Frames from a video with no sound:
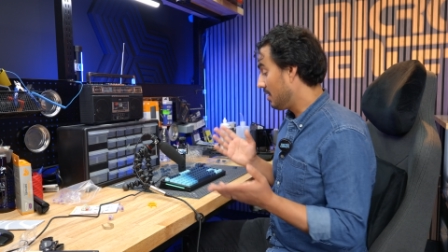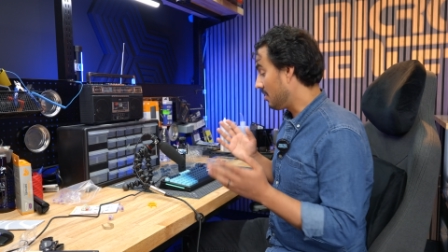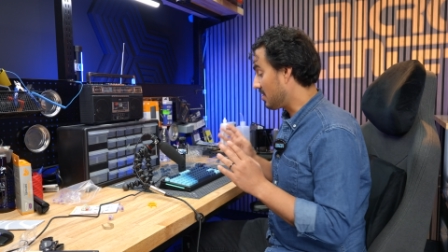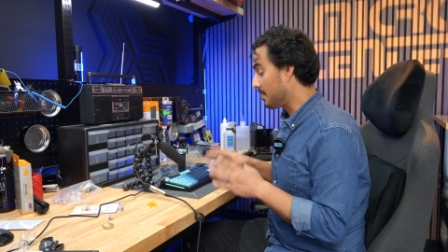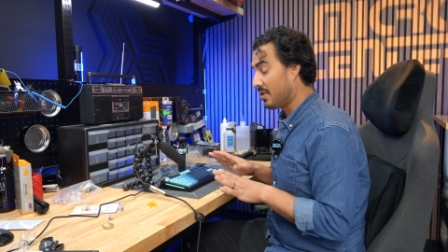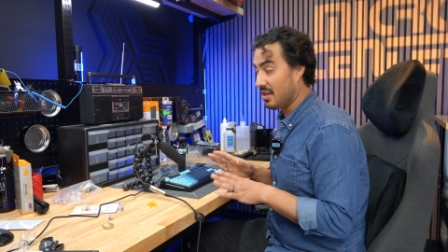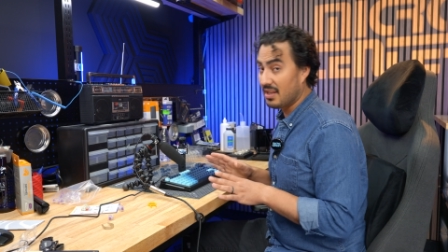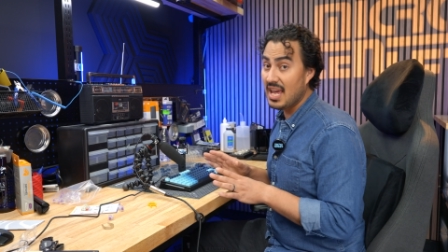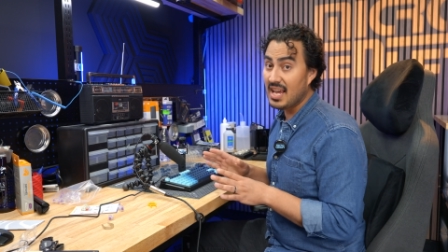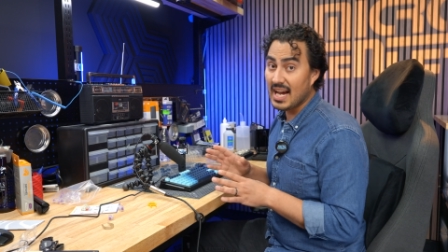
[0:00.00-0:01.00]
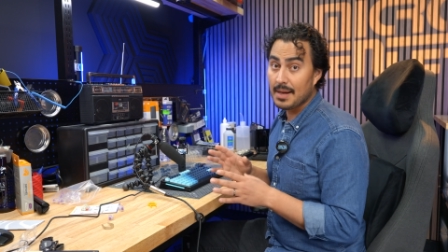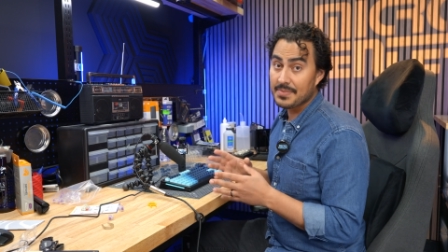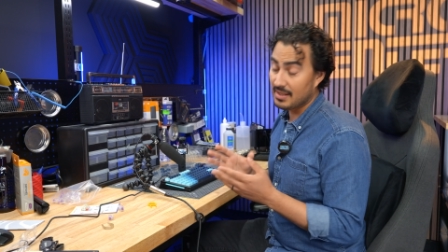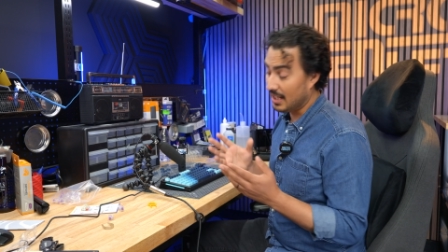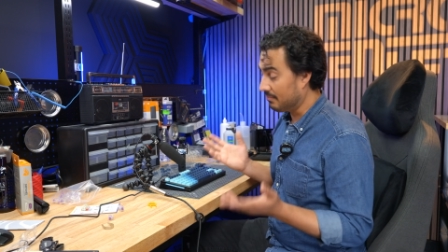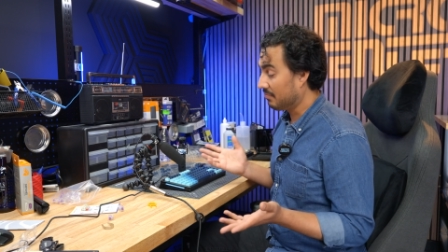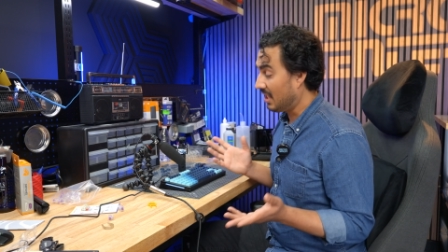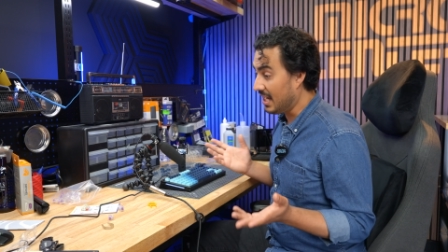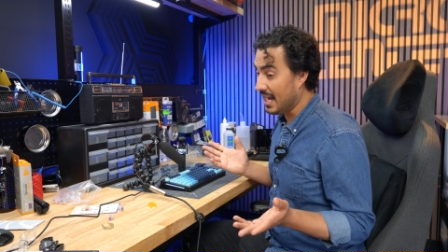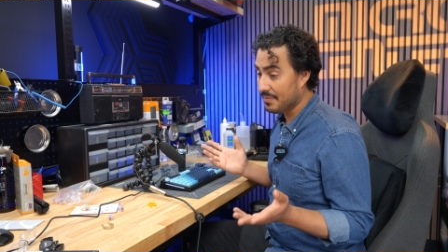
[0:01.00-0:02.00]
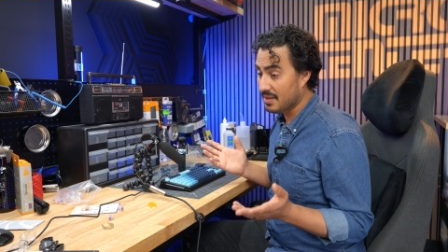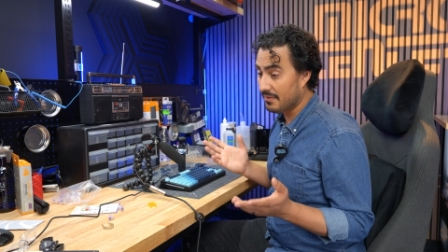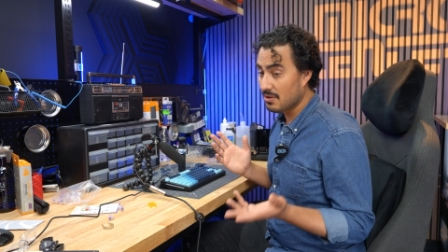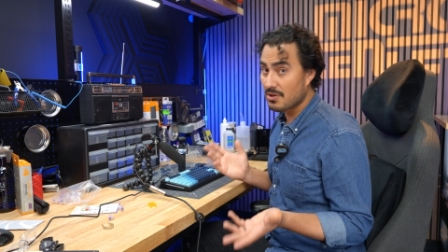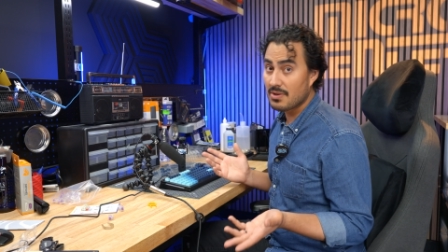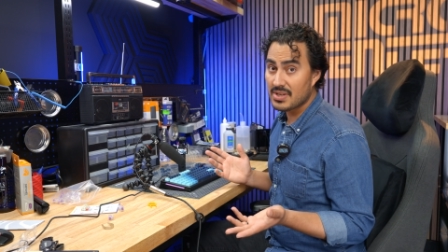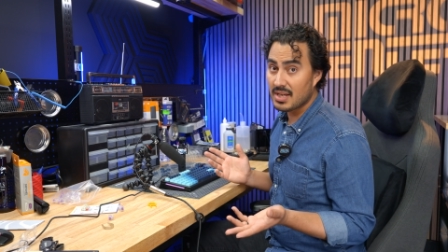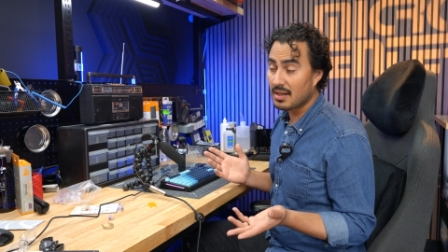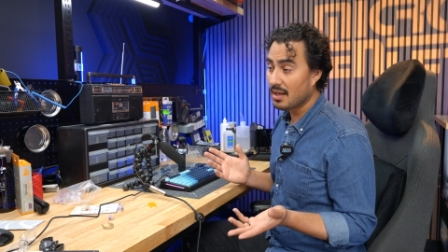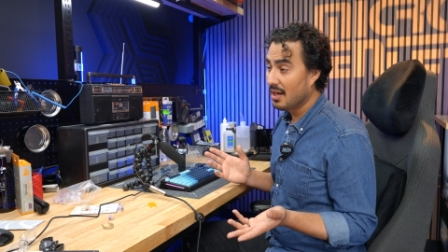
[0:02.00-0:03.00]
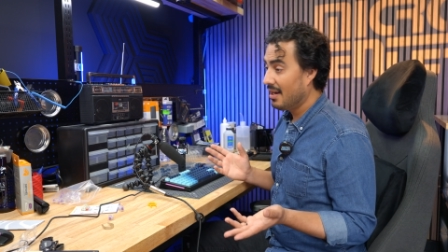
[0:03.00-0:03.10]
You're just putting the keycaps, again, keycaps of your choosing,